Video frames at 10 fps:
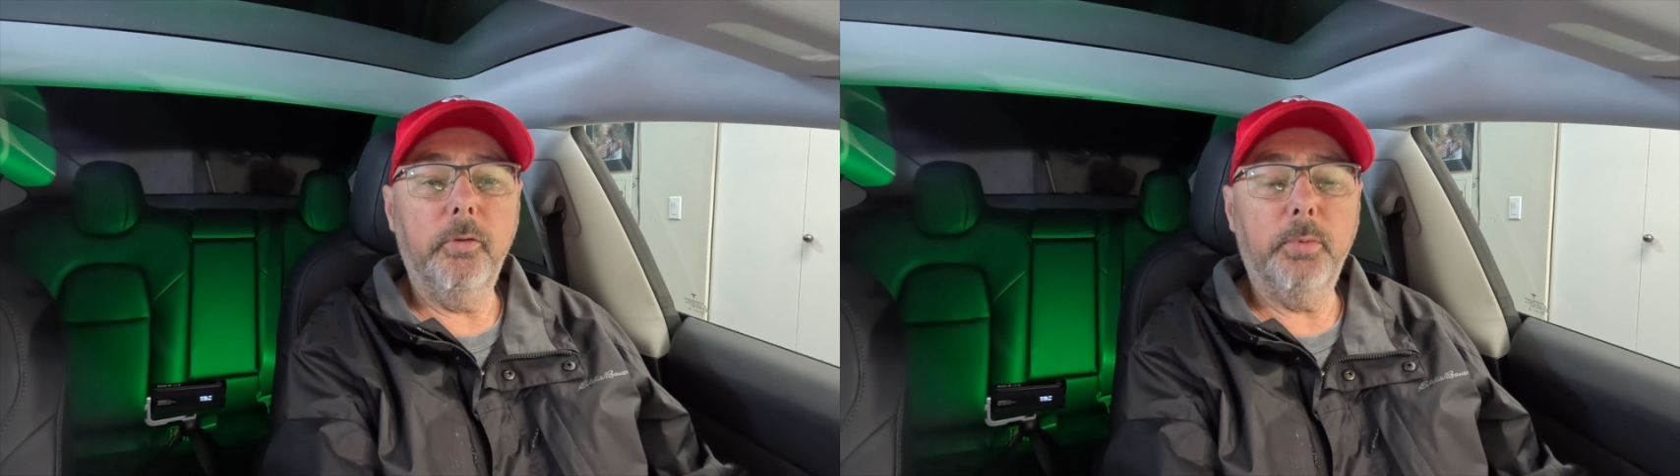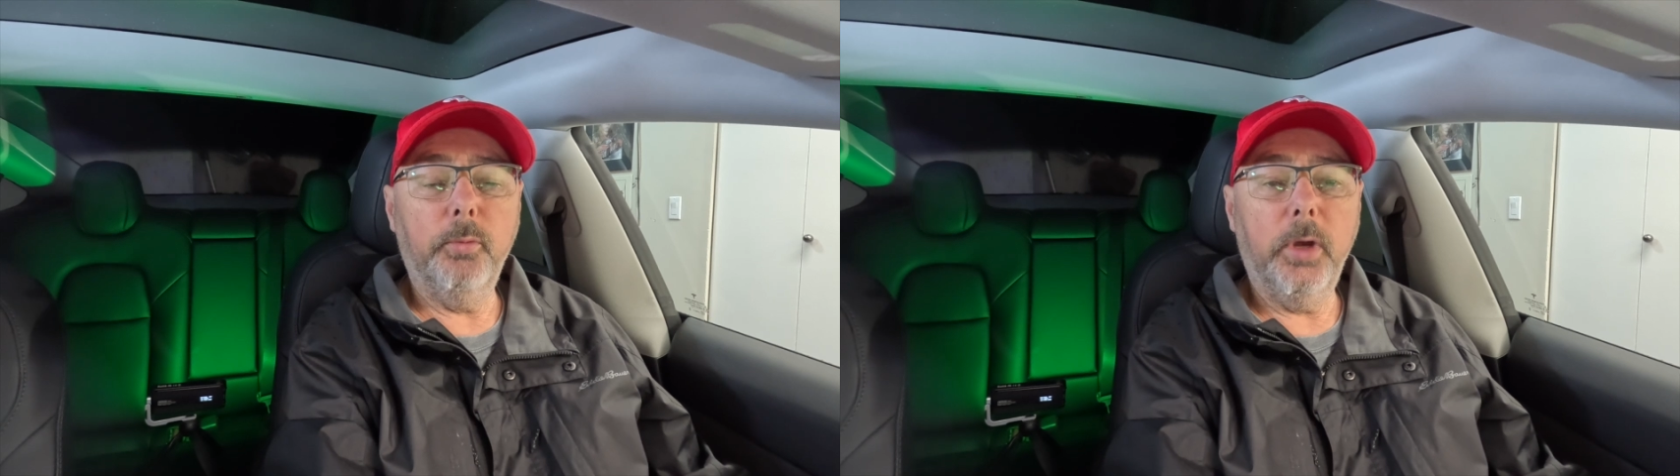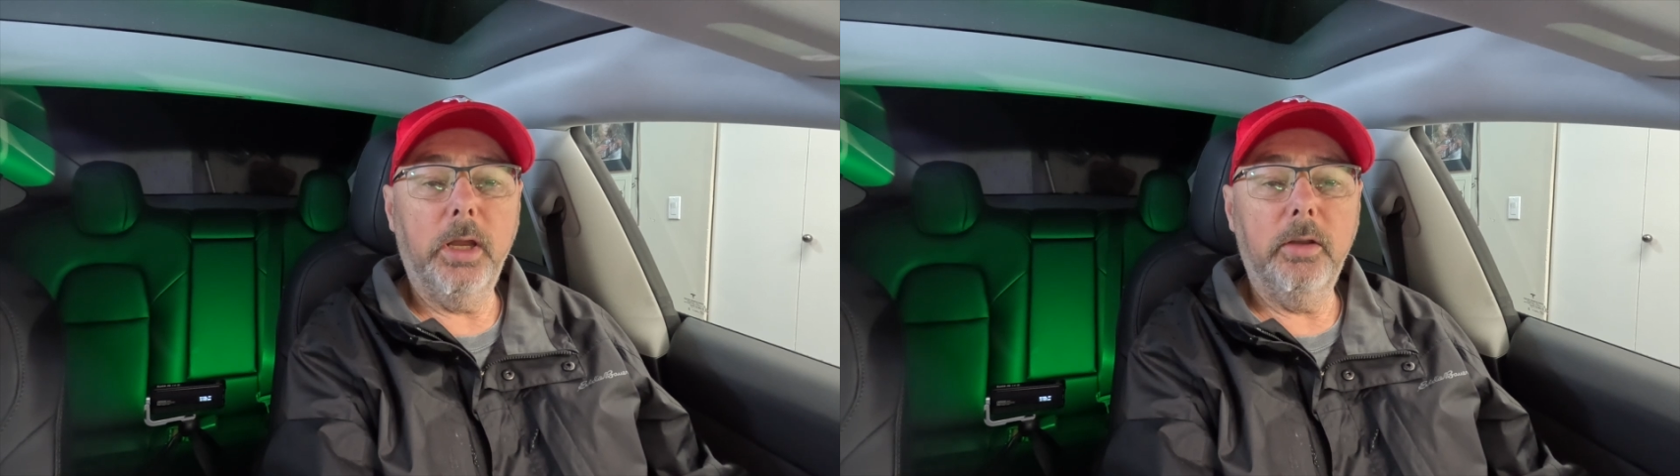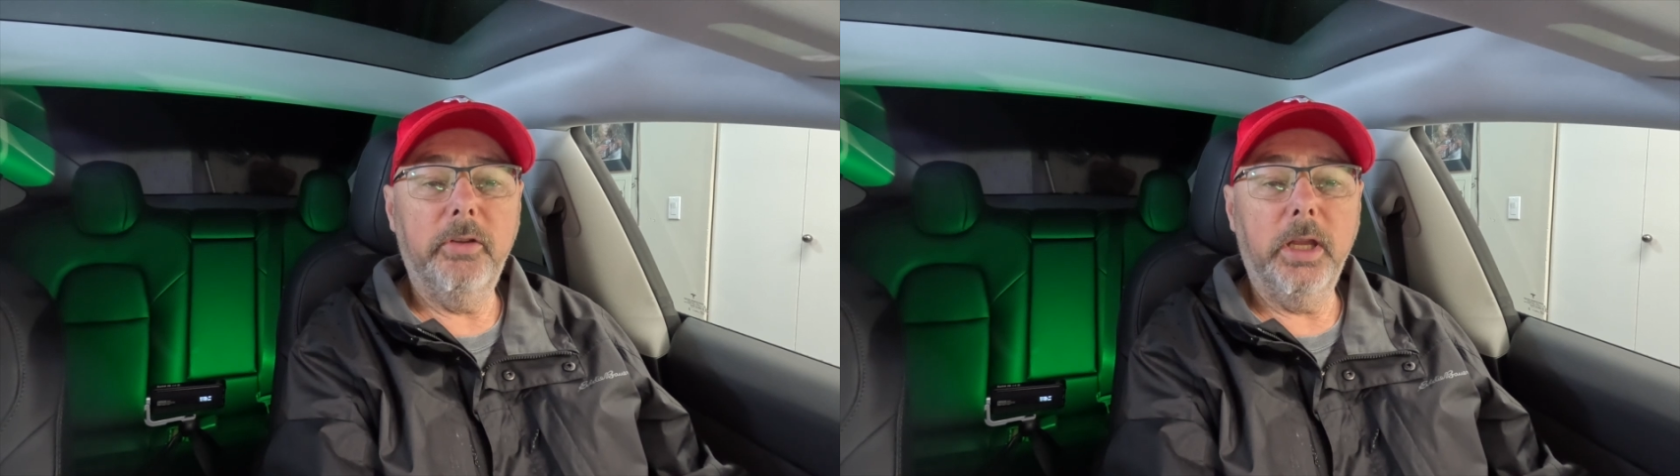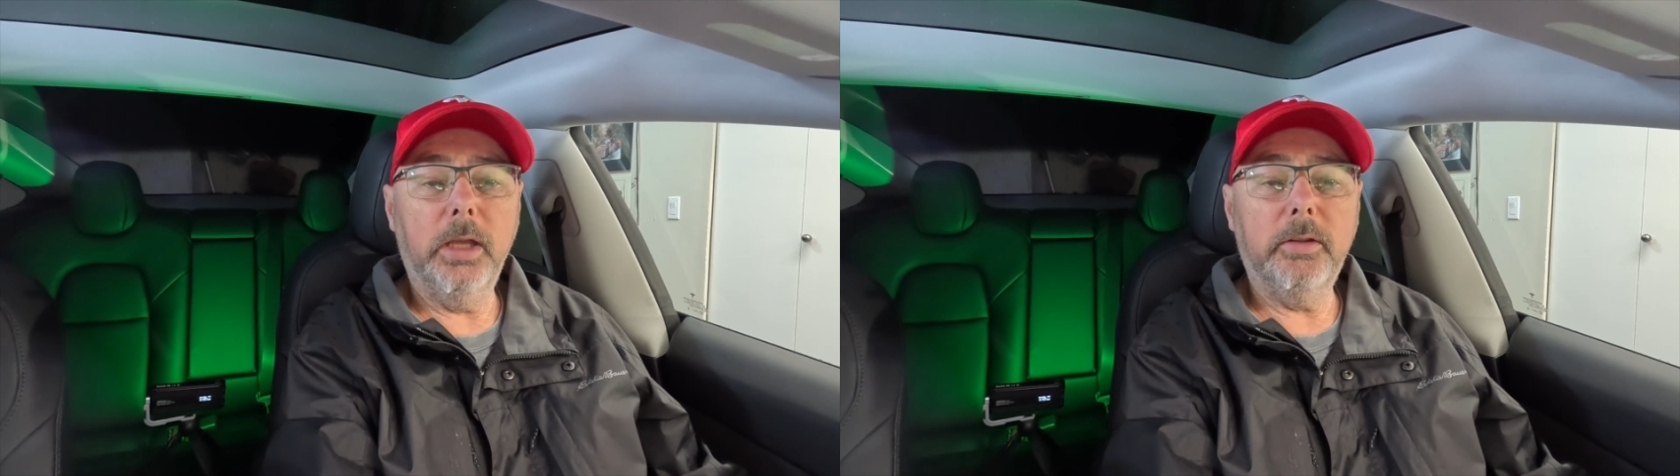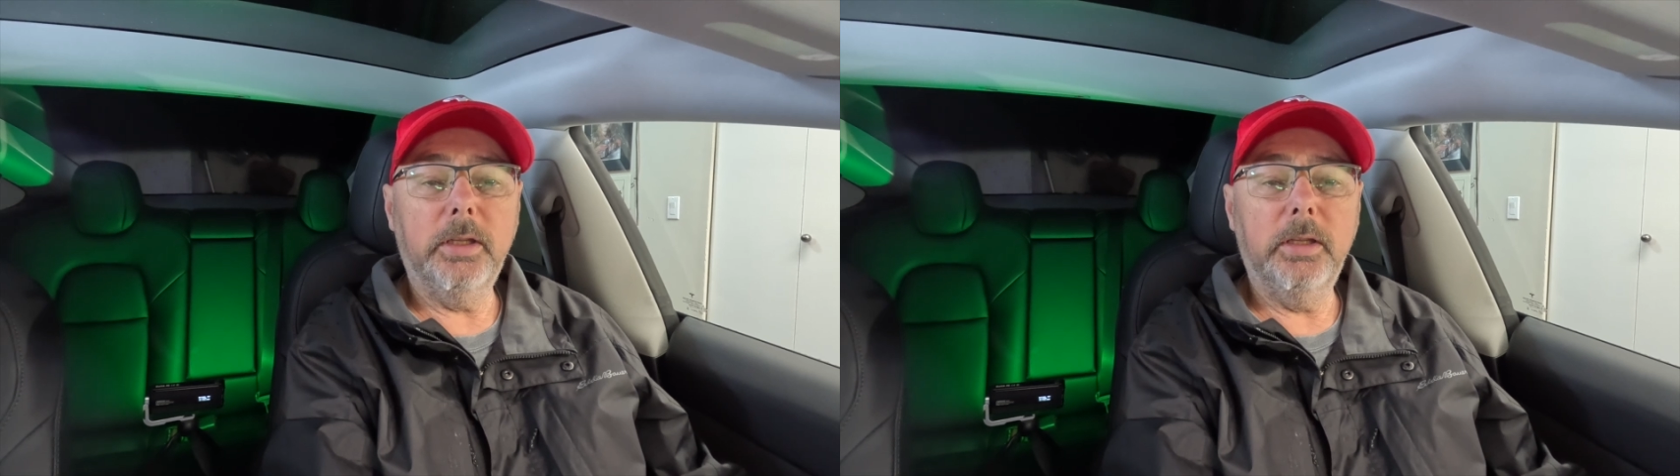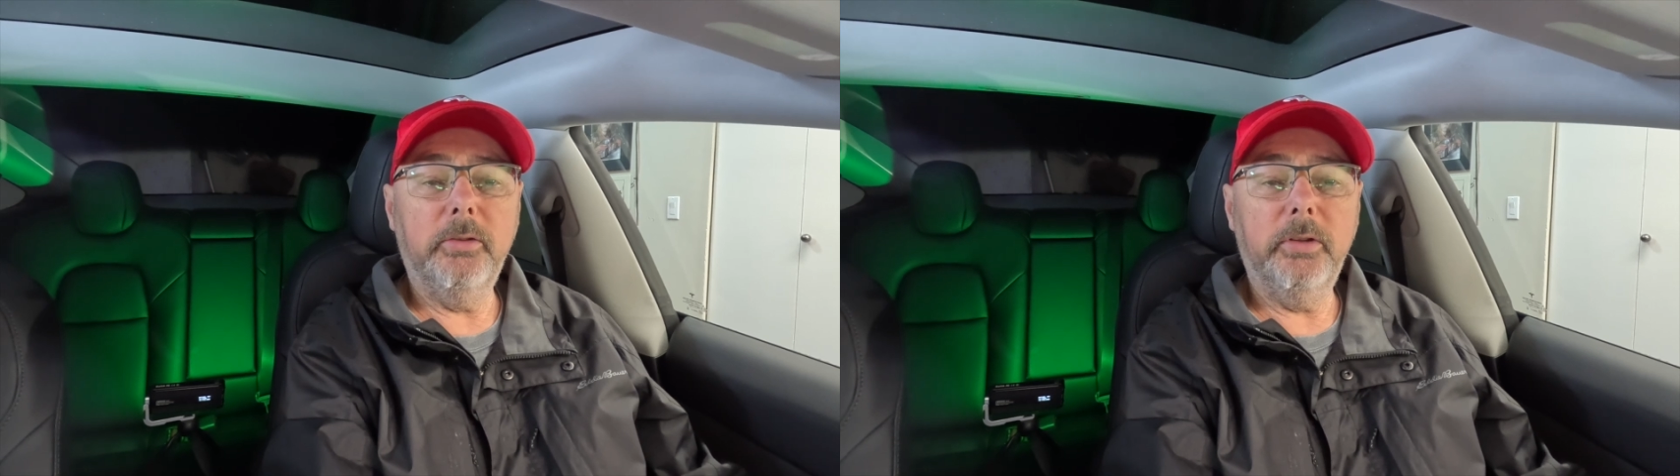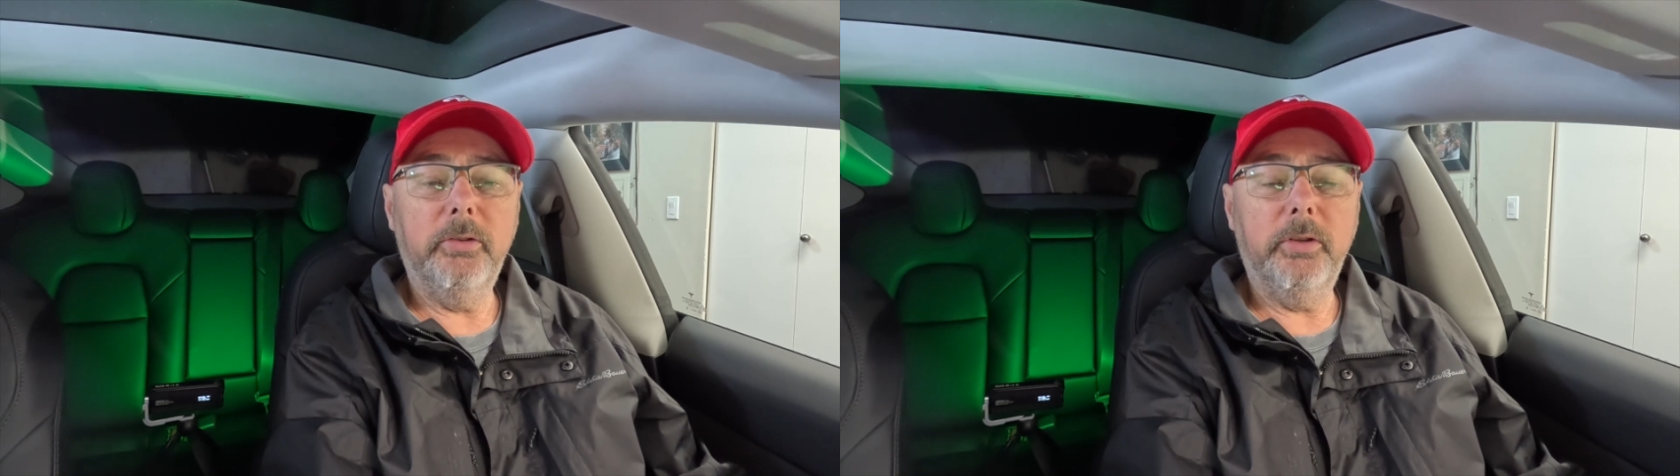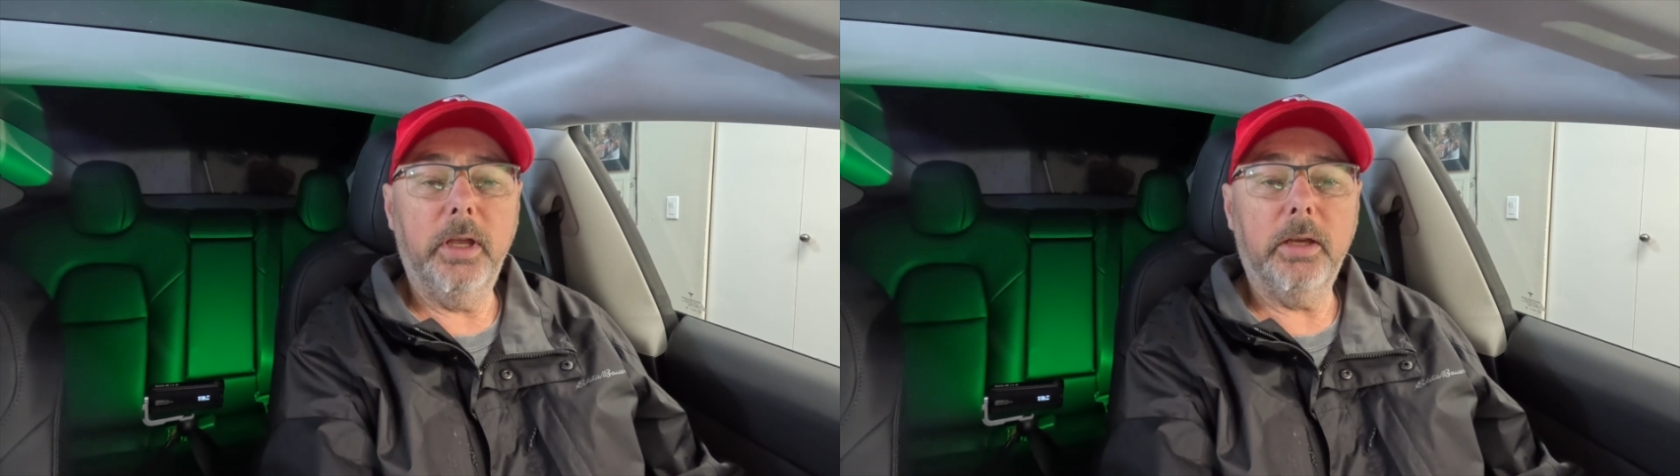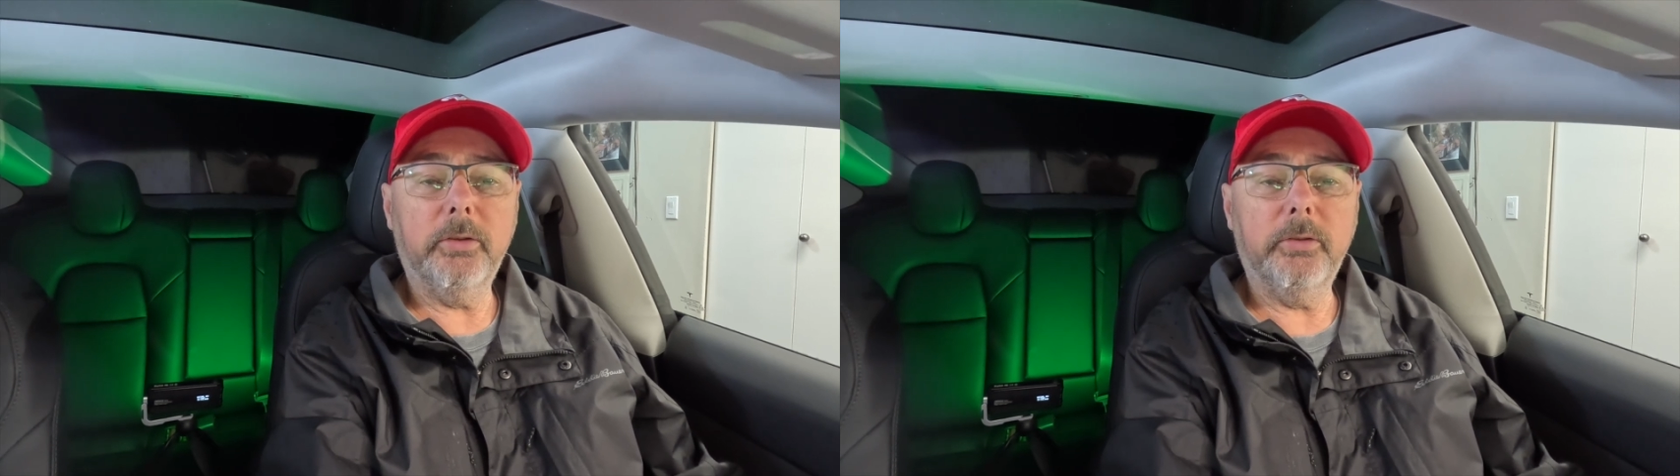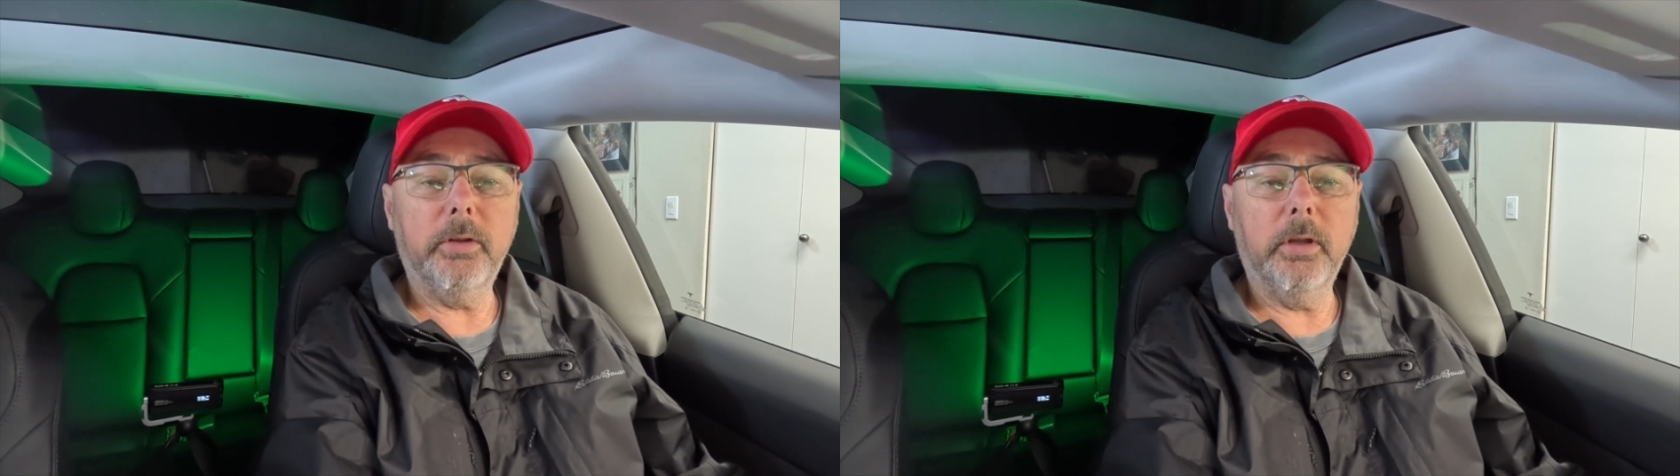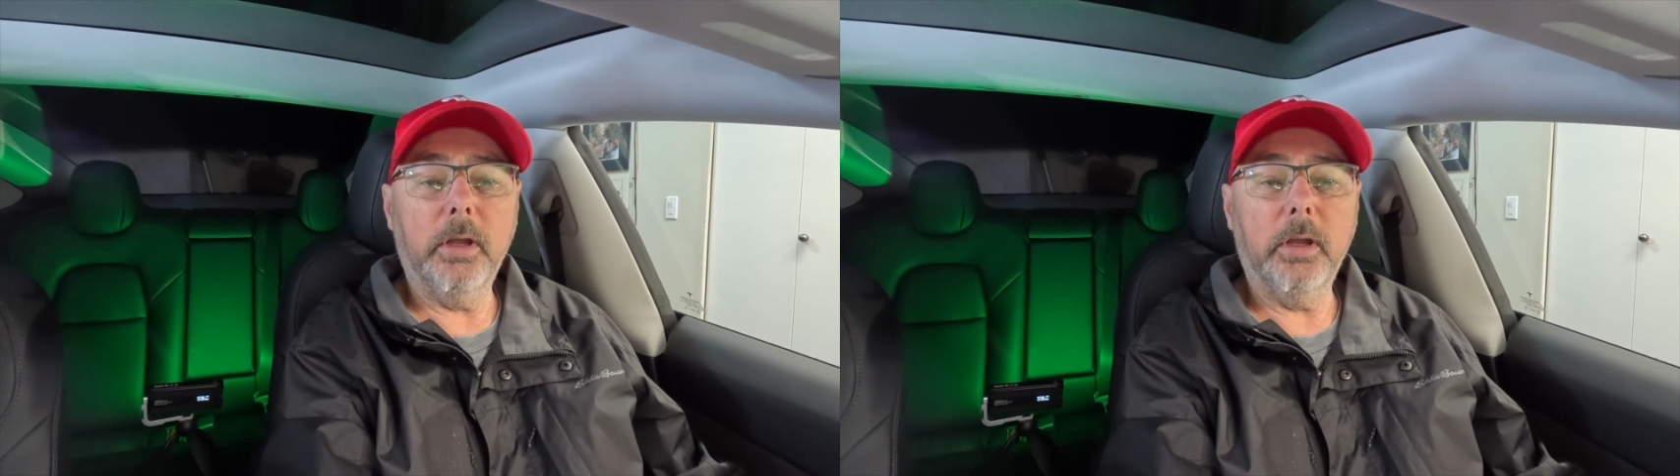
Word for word: you've been waiting to get the CCS